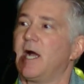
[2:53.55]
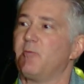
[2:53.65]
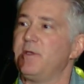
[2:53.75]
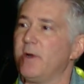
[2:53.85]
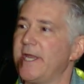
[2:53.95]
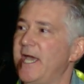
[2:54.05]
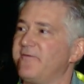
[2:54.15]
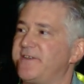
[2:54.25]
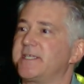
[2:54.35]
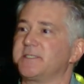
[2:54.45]
we want to
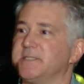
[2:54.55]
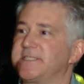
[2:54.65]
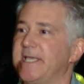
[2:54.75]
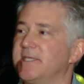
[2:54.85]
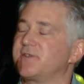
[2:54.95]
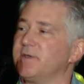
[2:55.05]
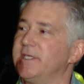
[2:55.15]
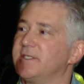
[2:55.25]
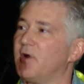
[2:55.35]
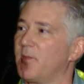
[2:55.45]
have ticketless entry
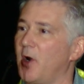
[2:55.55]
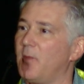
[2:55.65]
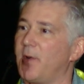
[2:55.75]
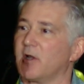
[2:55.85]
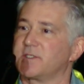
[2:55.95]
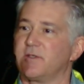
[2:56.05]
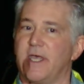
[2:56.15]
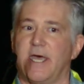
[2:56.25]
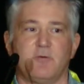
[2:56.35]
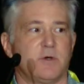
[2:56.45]
into our ballpark so
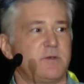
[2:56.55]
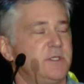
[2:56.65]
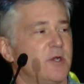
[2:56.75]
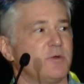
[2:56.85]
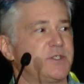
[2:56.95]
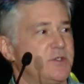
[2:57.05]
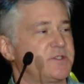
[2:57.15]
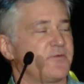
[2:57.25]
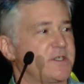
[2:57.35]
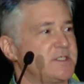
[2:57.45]
that it would, reduce
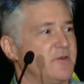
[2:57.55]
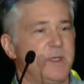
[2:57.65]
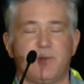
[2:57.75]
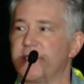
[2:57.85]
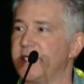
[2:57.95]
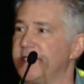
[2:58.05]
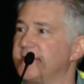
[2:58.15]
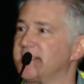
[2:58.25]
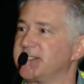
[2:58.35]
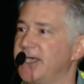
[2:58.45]
the friction of people getting
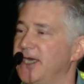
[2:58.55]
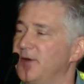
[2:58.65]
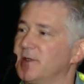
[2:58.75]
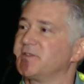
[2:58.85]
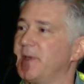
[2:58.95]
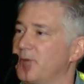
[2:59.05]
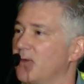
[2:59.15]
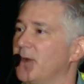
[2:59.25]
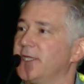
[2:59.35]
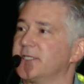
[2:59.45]
into the stadium and they'll spend more
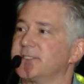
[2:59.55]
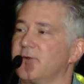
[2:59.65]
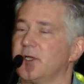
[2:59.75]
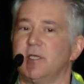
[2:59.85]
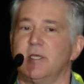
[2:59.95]
money, et cetera.